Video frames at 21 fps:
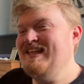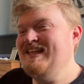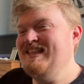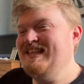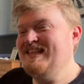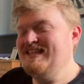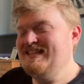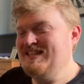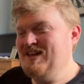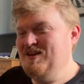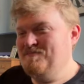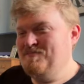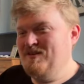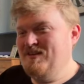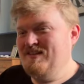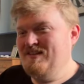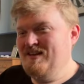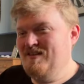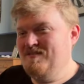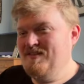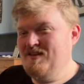because the whole
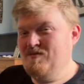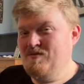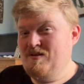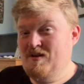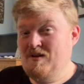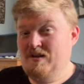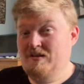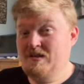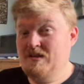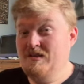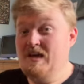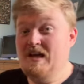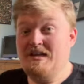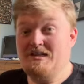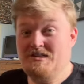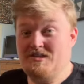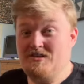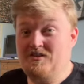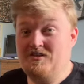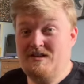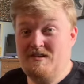part of in the next
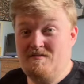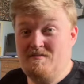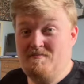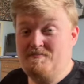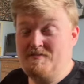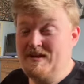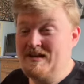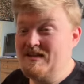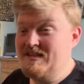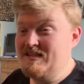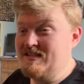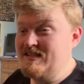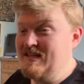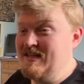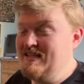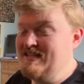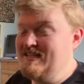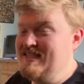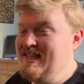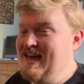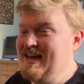song, Different Beasts,
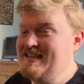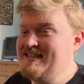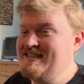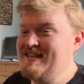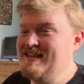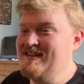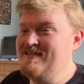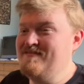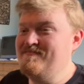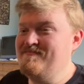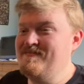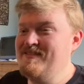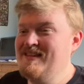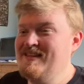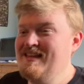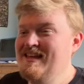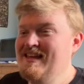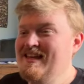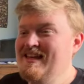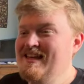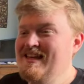is that
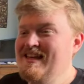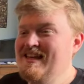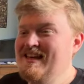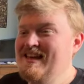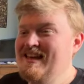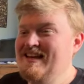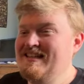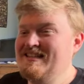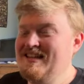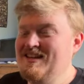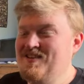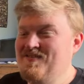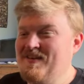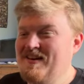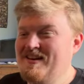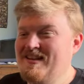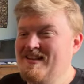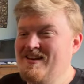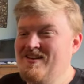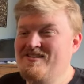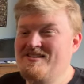you
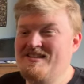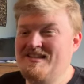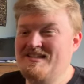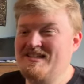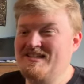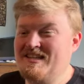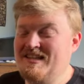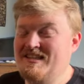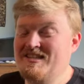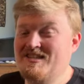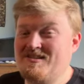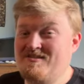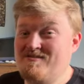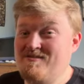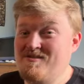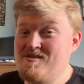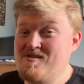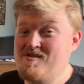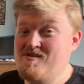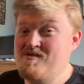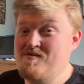find that Odysseus and his
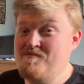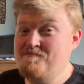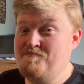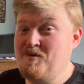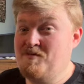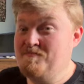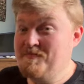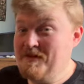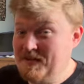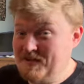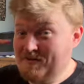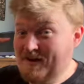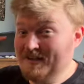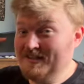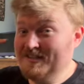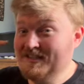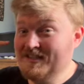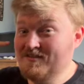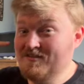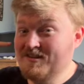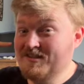crew put
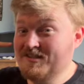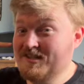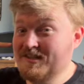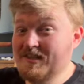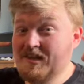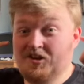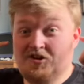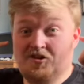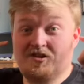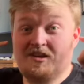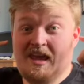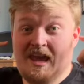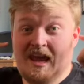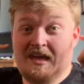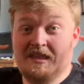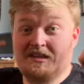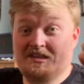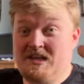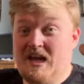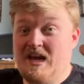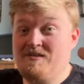beeswax in their ears so they couldn't hear
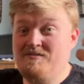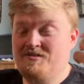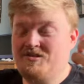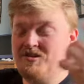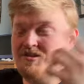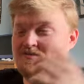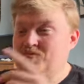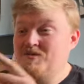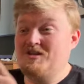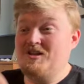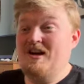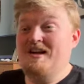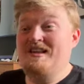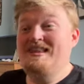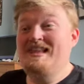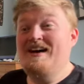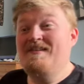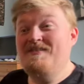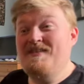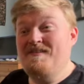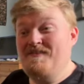the siren songs, which I
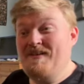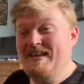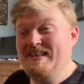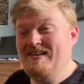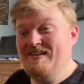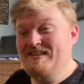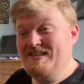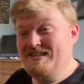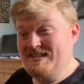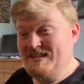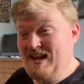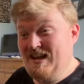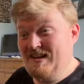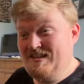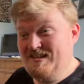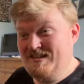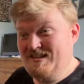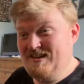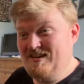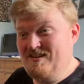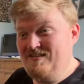love the fact that at the start of
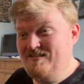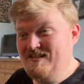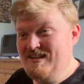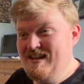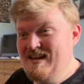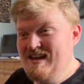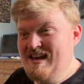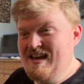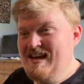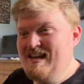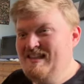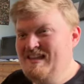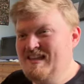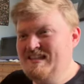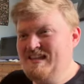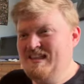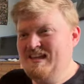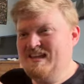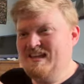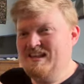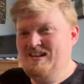the song, they
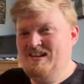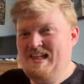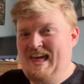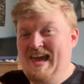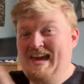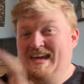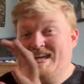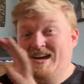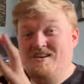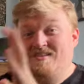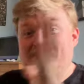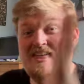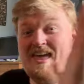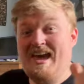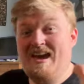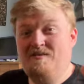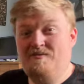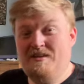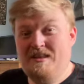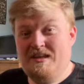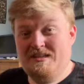did, like, a little echo
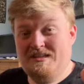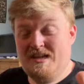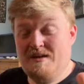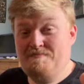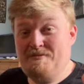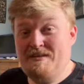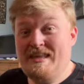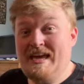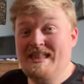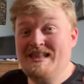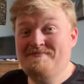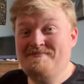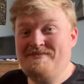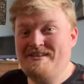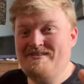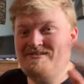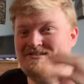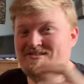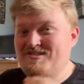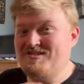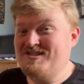there when they said Penelope,
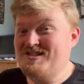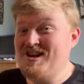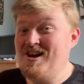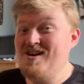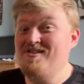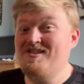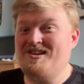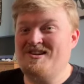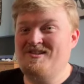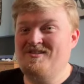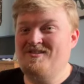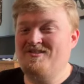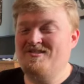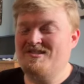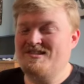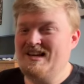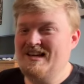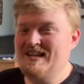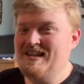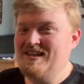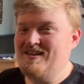which was so cool.
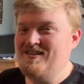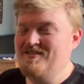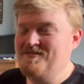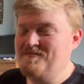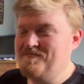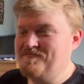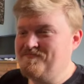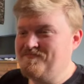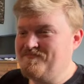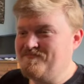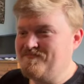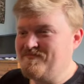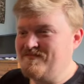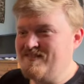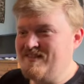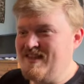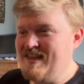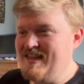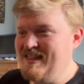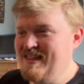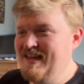It's like, you
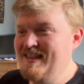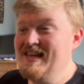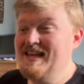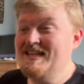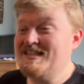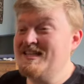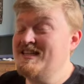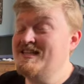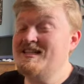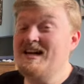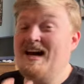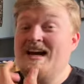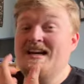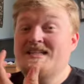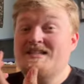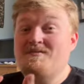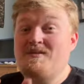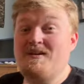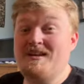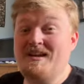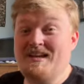know, that's the
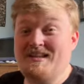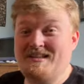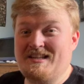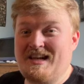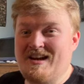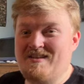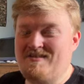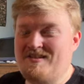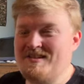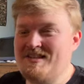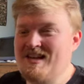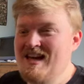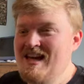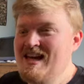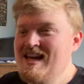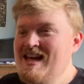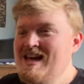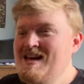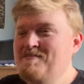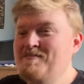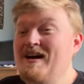enticing way to hear sirens.
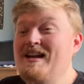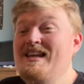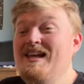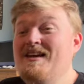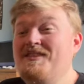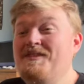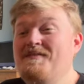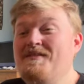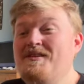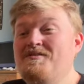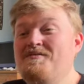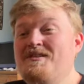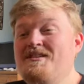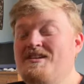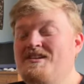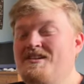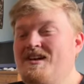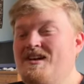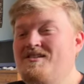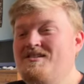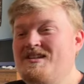But I love the fact that when
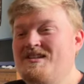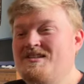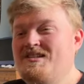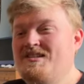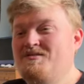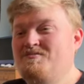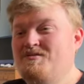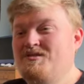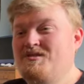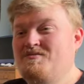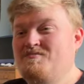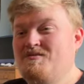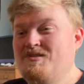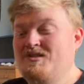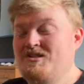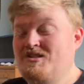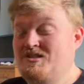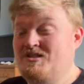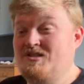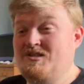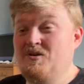Odysseus
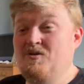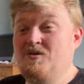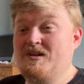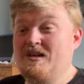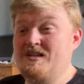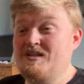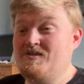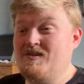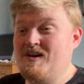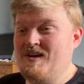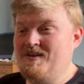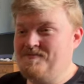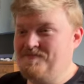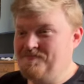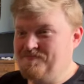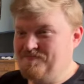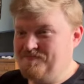was talking to her,